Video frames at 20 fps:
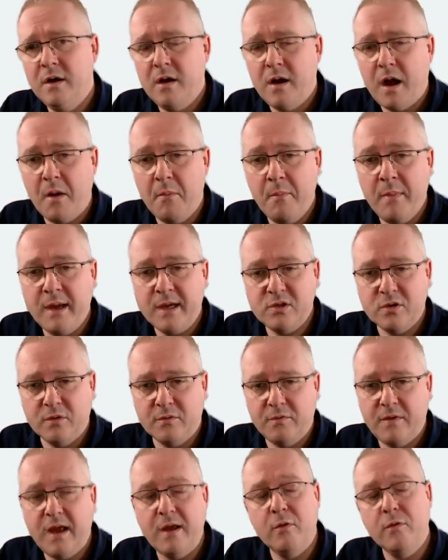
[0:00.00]
mix of
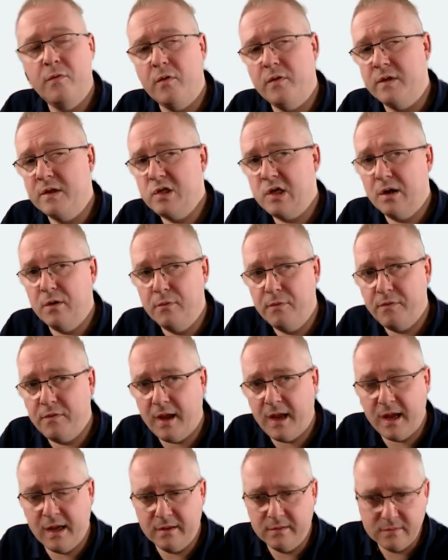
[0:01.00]
Elf on the Shelf
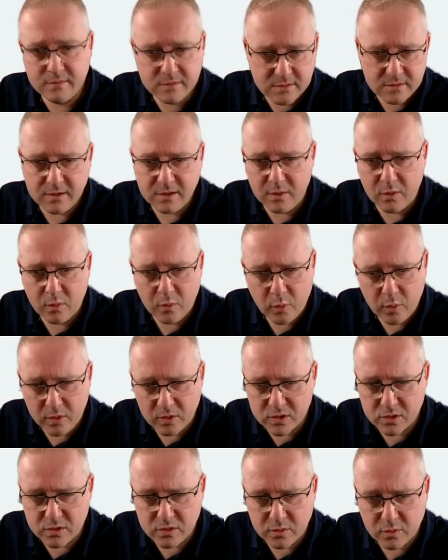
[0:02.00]
and,
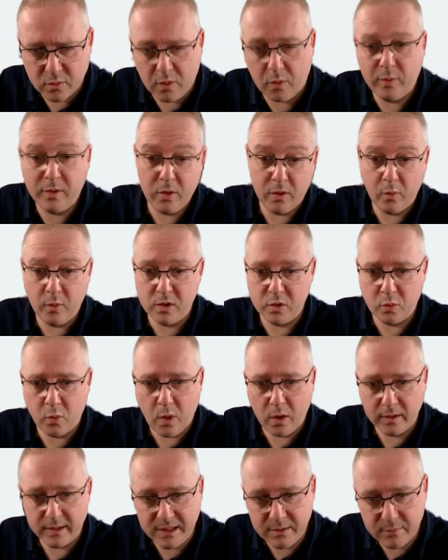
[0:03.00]
where's, well, we call it Where's
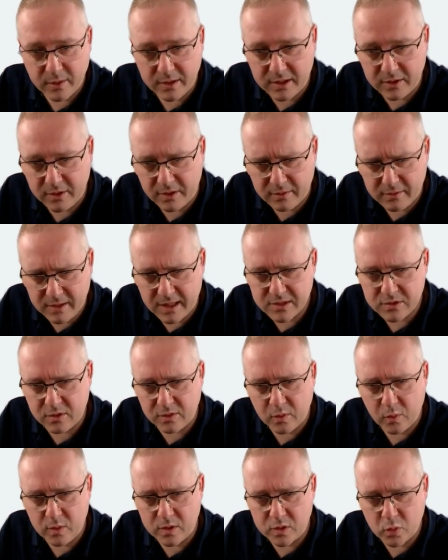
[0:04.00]
Wally, but you guys call it
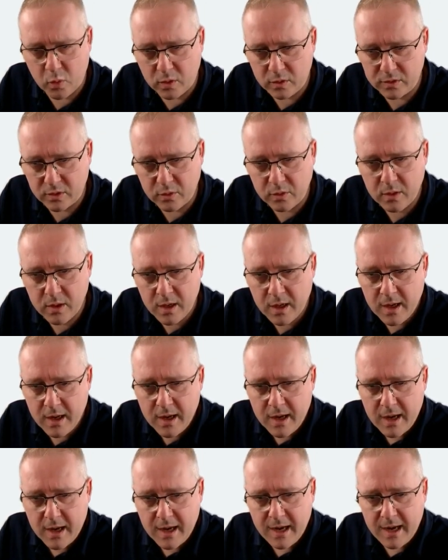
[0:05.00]
Where's Waldo.
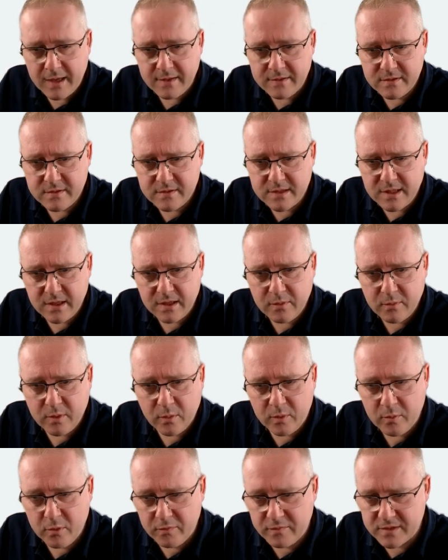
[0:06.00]
And say we want
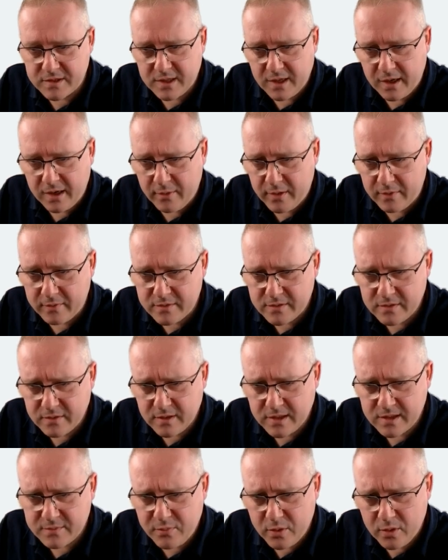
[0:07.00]
to move this guy around. So
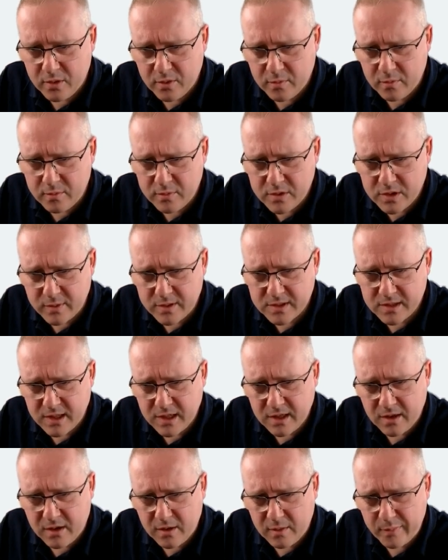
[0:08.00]
let's put him, shall we say,
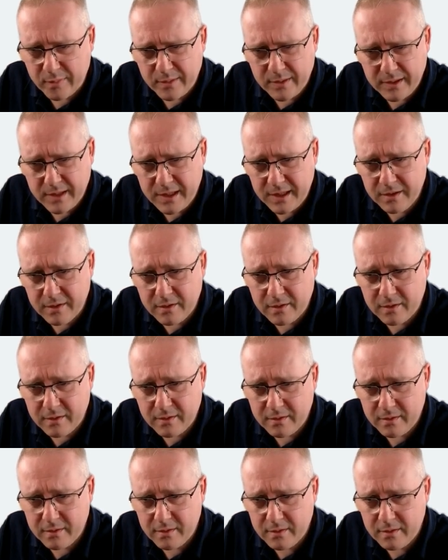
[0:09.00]
up here,
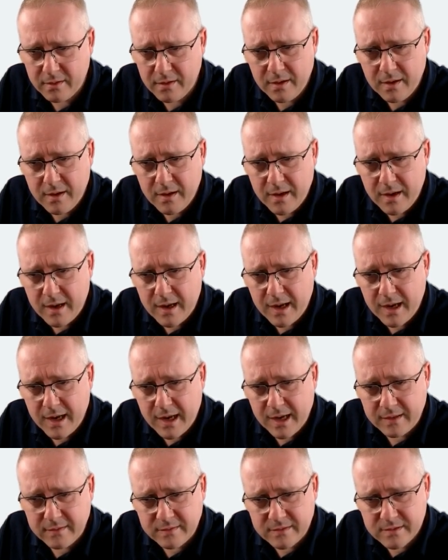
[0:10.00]

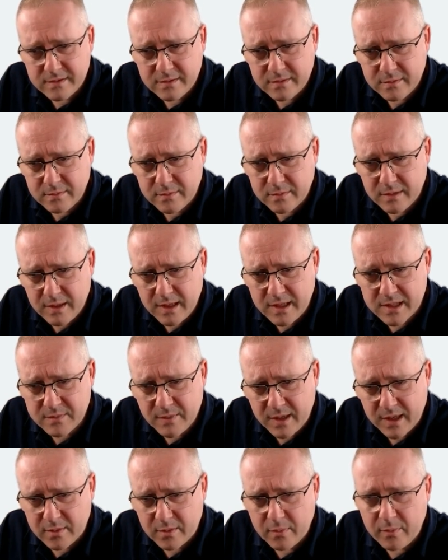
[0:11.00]
and let's
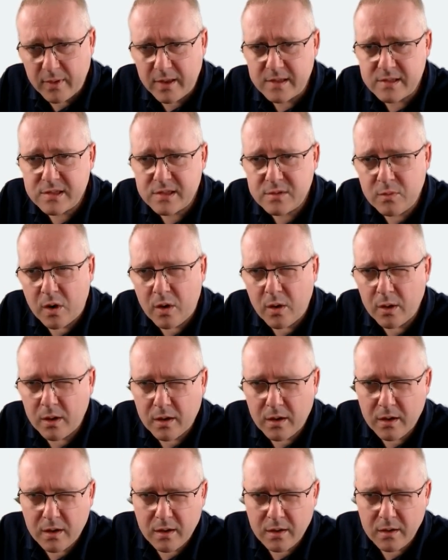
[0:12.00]
make him a bit
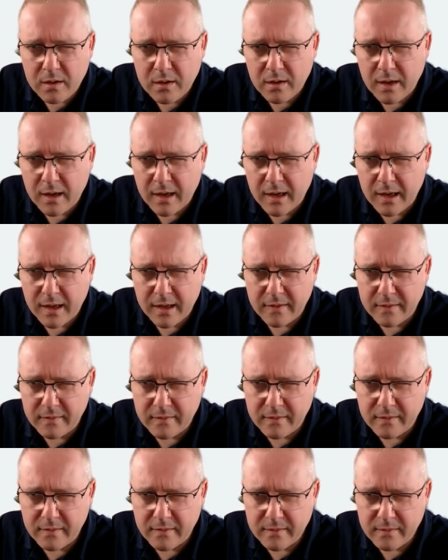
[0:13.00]
smaller,
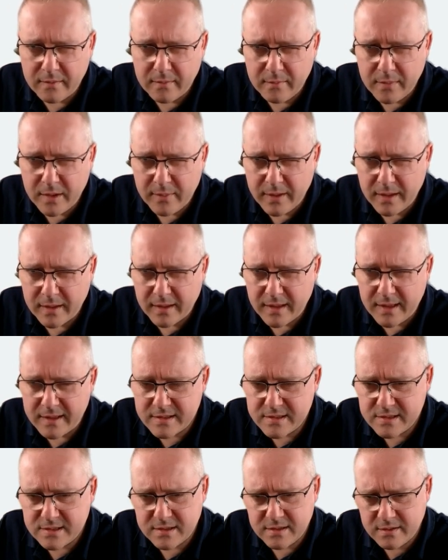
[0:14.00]
and maybe
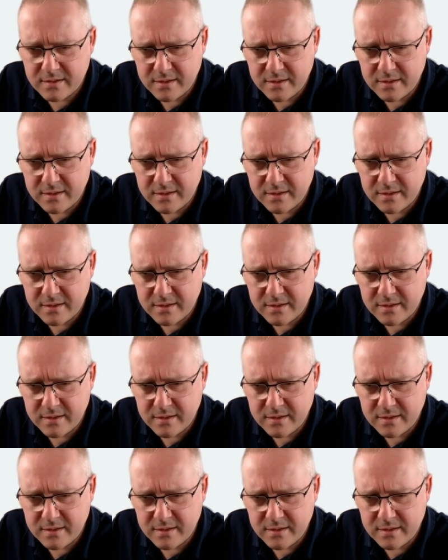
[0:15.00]
let's